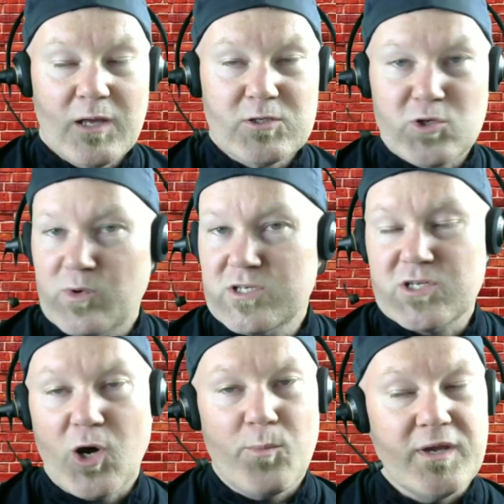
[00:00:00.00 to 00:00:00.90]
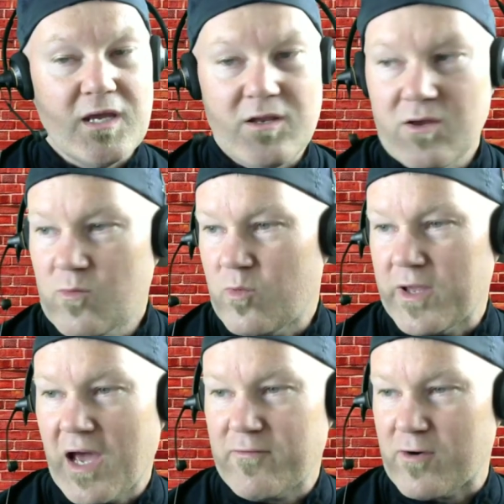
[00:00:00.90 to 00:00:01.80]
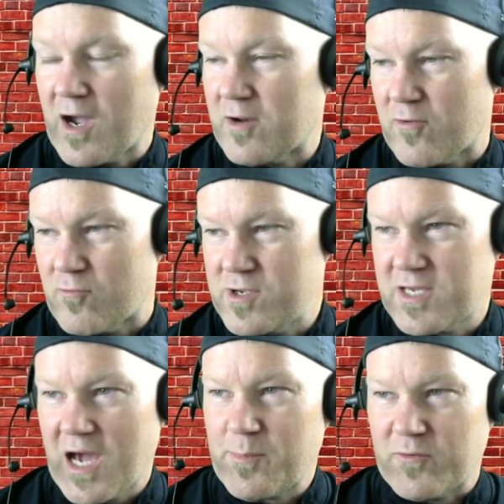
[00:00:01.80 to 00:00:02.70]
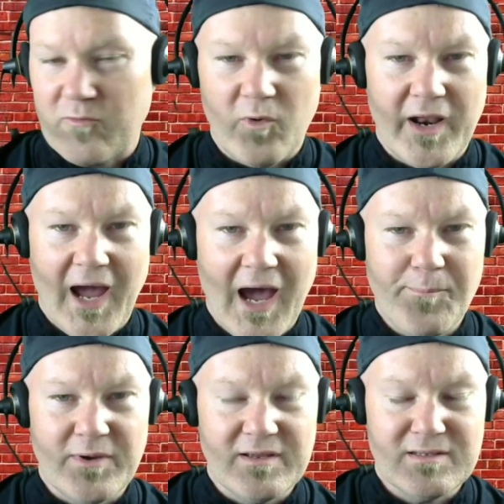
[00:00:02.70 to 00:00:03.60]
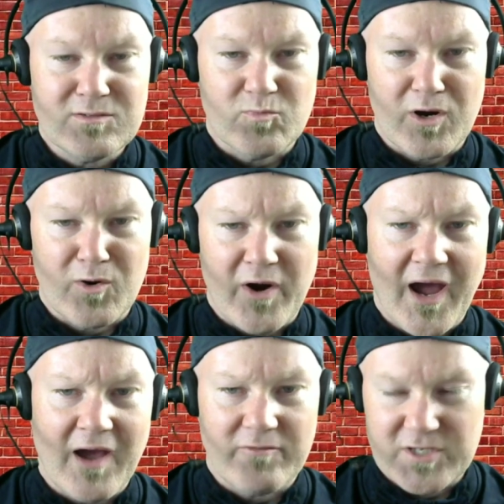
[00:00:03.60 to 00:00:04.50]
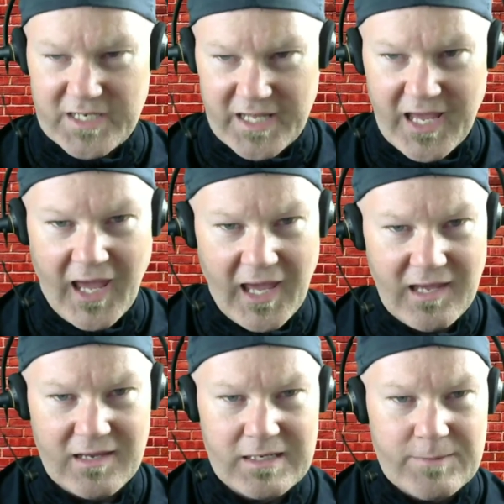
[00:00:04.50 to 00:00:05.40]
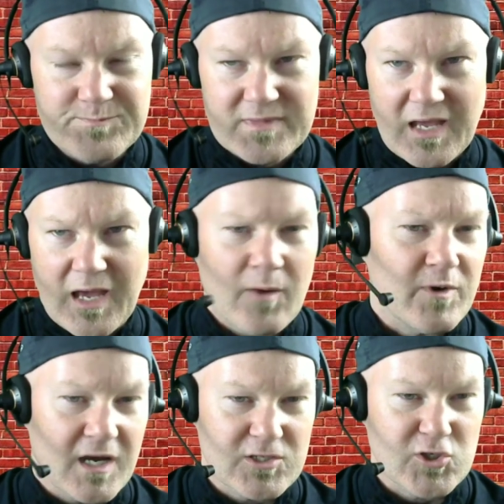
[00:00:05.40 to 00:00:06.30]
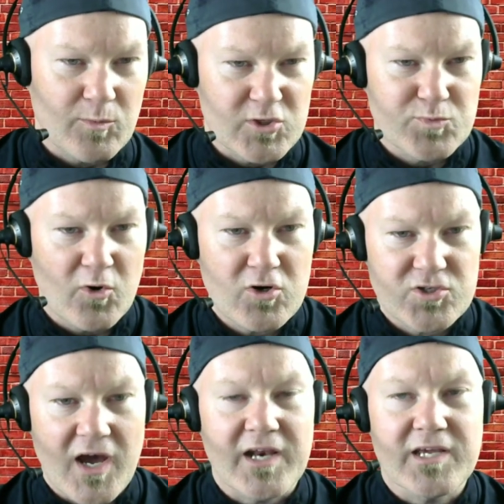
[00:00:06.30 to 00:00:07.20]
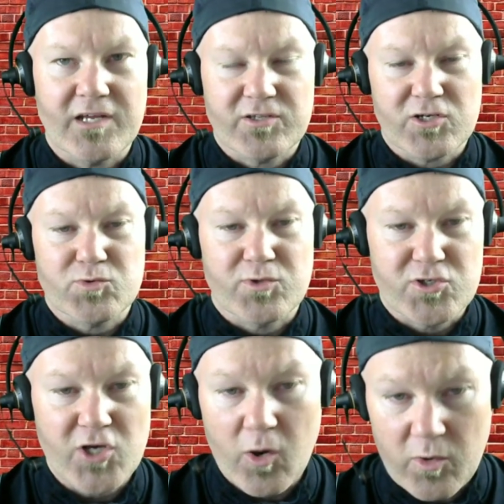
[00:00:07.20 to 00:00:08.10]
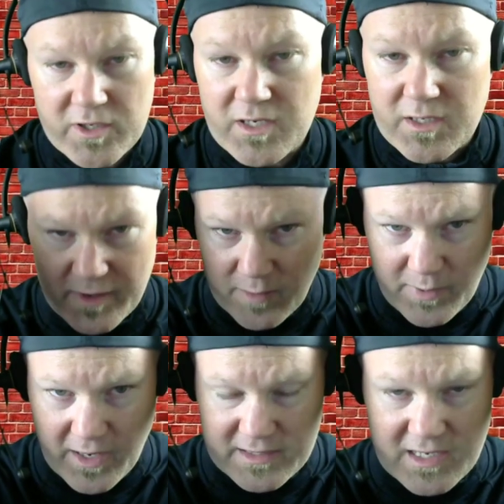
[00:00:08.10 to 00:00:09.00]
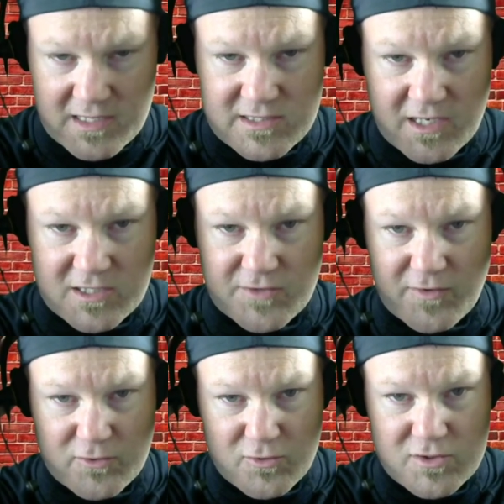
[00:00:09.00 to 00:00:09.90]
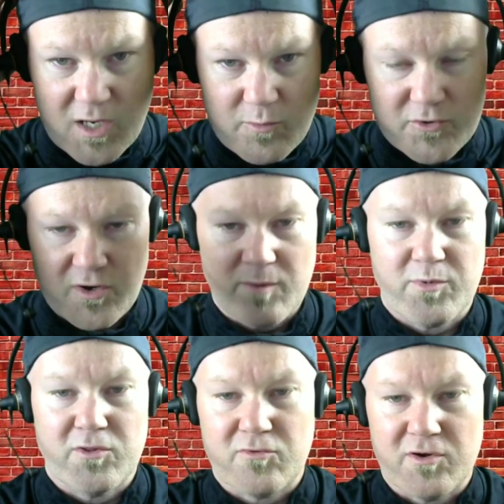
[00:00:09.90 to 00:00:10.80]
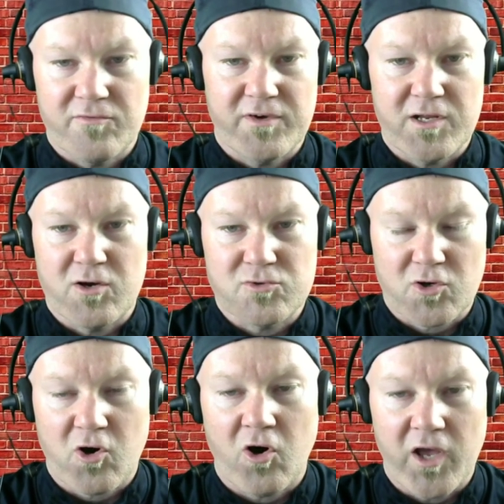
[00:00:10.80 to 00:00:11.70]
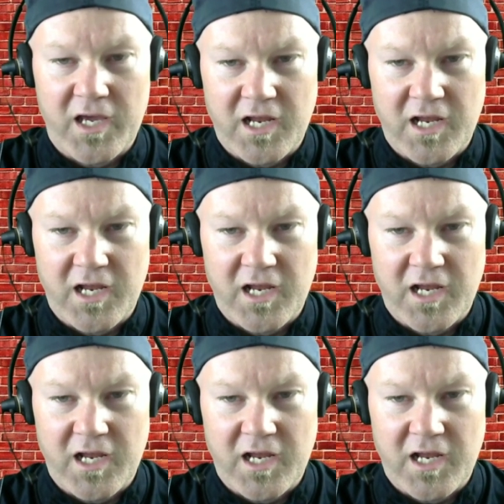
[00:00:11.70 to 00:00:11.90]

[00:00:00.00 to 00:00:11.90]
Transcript: So what does it all mean? We have a kind of a recap of what happened, where we're at today. And we got so much more. So how do you get in touch with the show? Well, you email podcast@XFLNewsHub with your MP3, your videos, or call